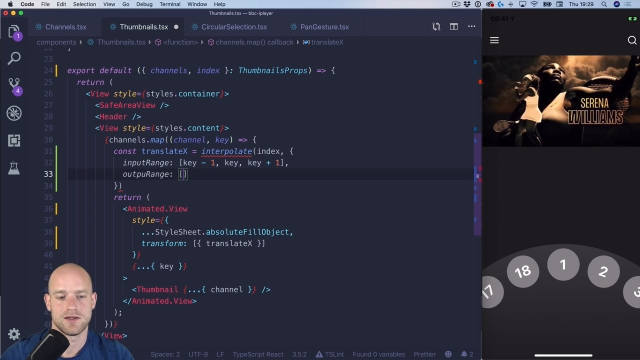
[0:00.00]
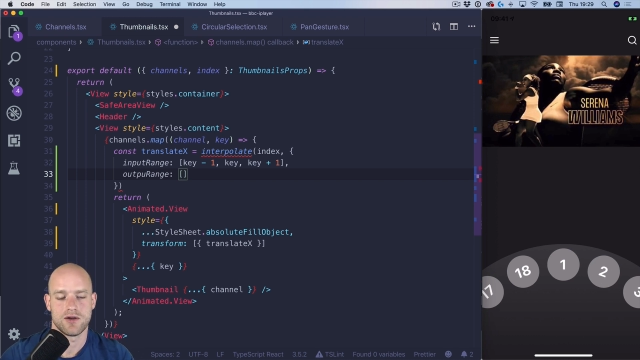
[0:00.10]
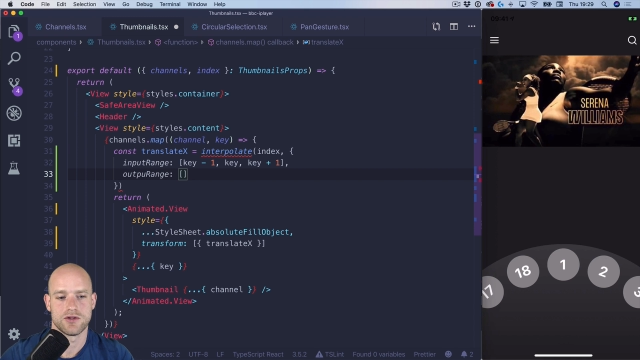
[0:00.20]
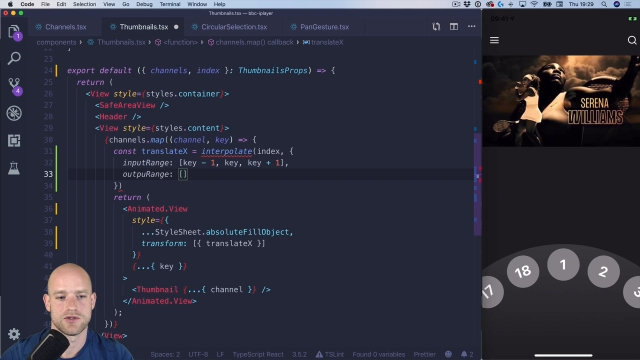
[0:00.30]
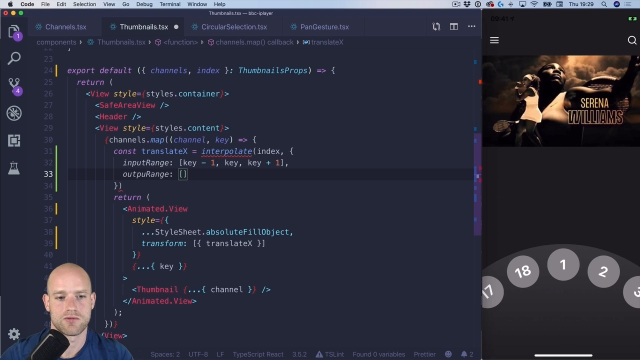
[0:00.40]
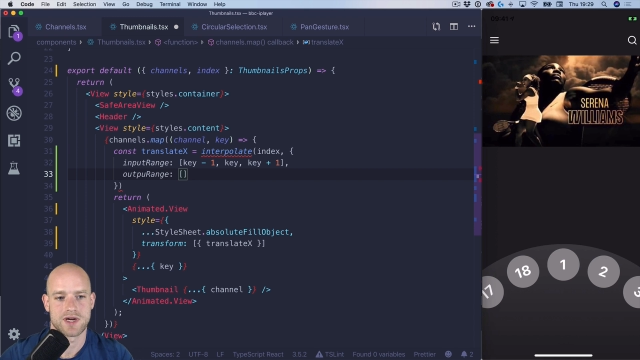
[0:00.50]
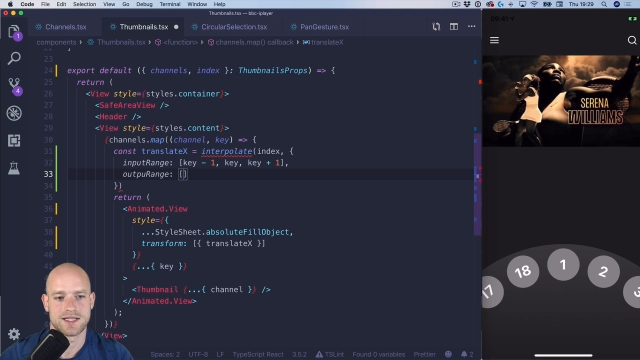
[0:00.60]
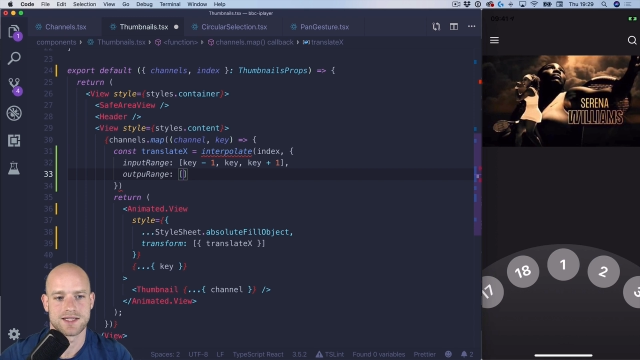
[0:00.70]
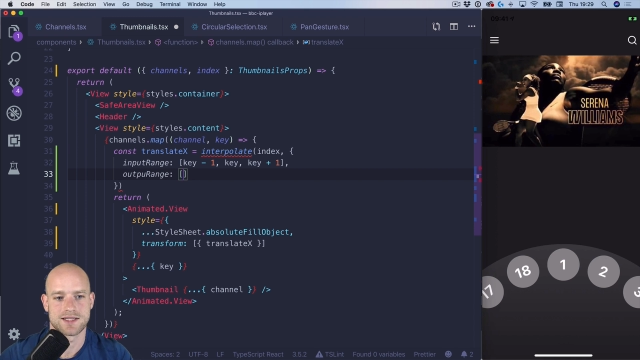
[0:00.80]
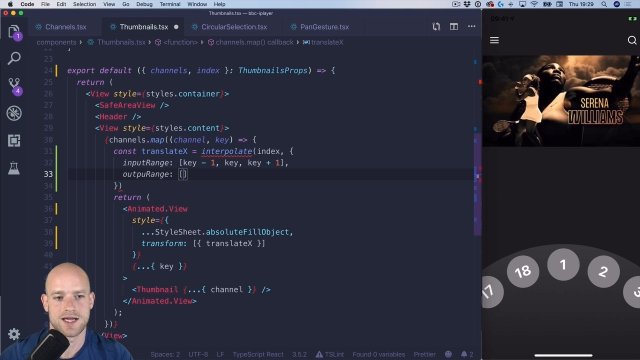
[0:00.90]
on the right
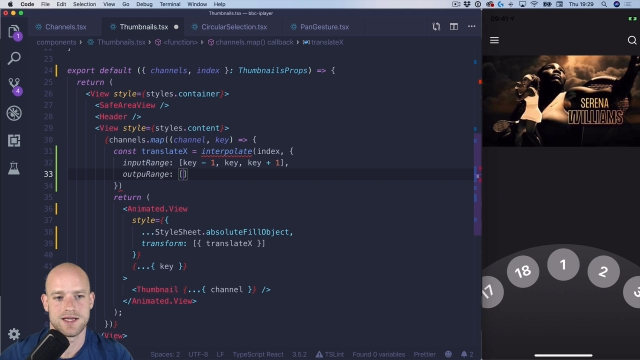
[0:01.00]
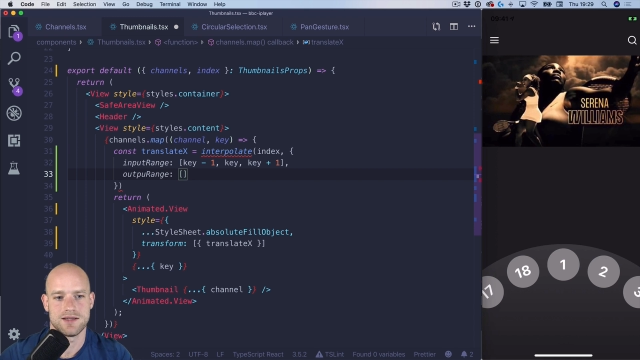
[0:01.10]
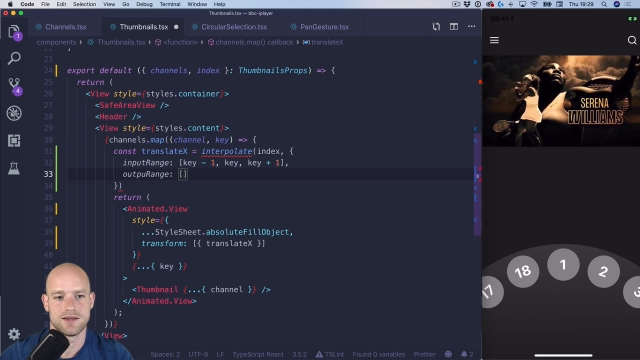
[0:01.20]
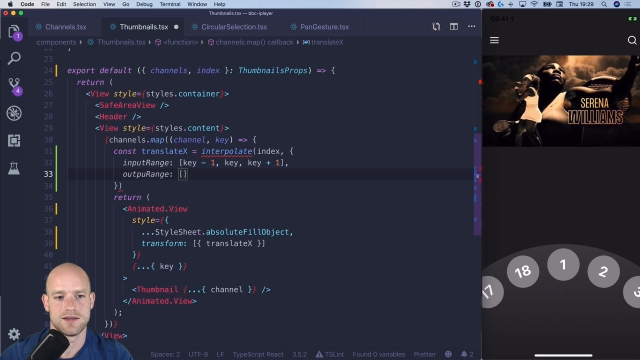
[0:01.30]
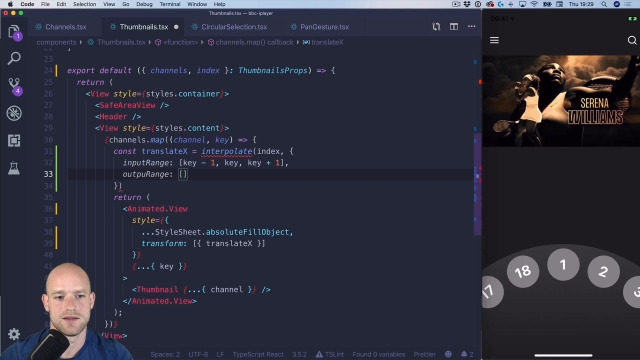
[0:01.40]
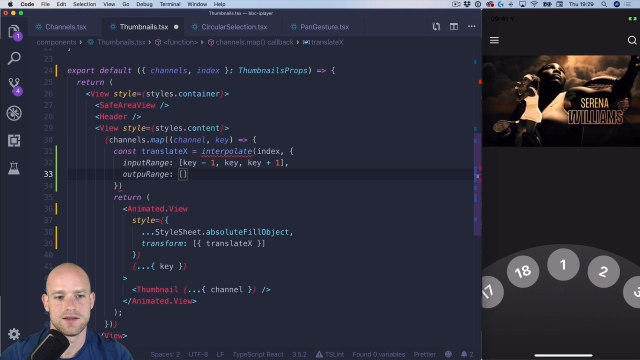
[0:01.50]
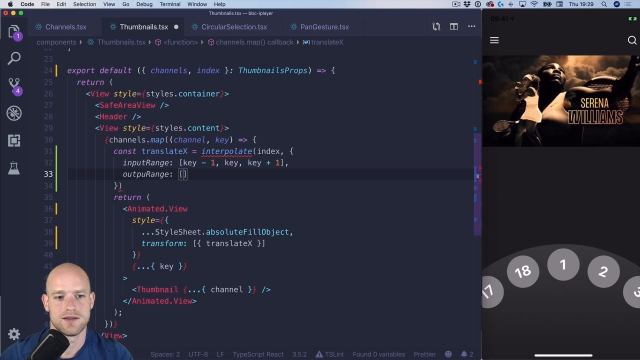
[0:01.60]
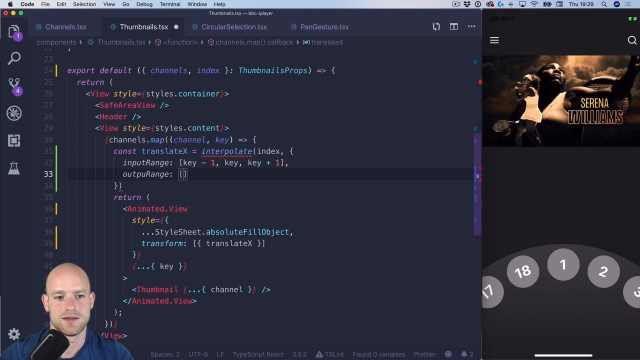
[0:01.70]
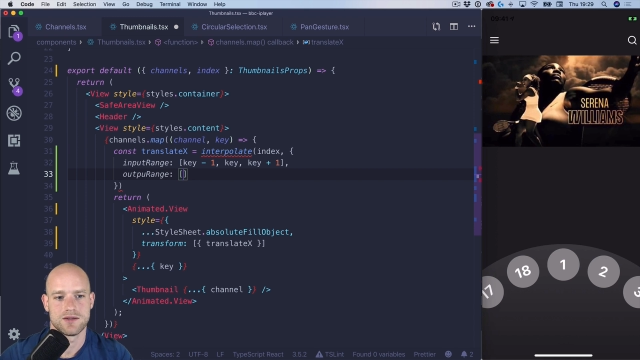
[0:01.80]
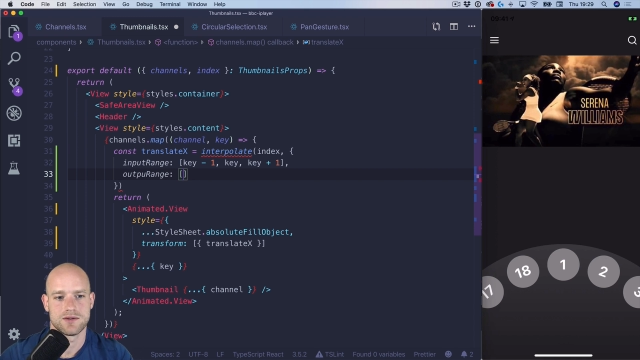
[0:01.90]
hand side.
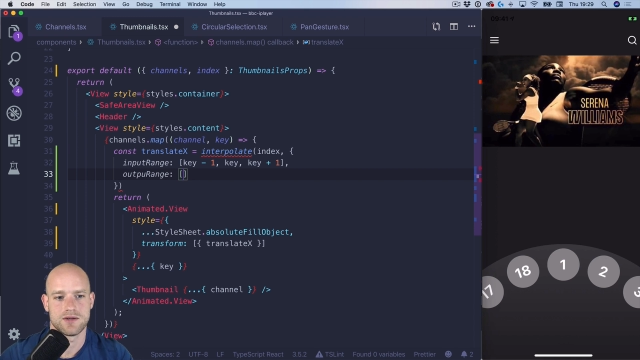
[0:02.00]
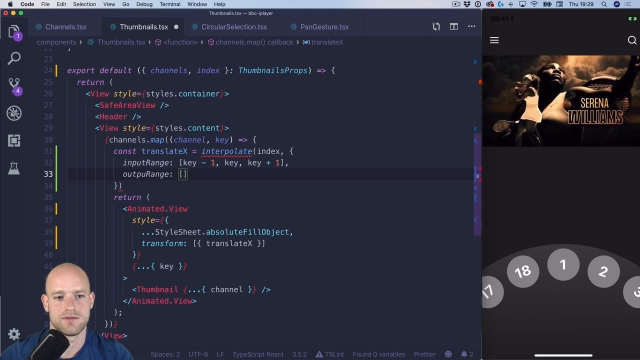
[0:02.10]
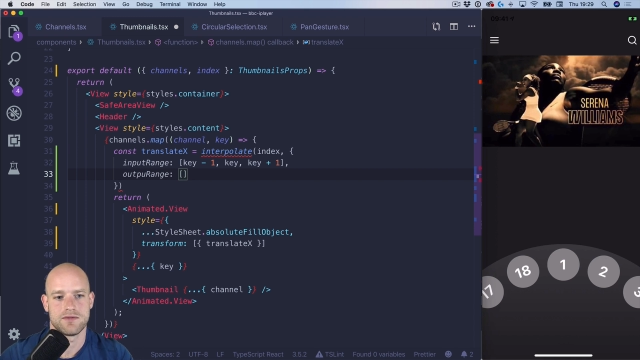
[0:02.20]
So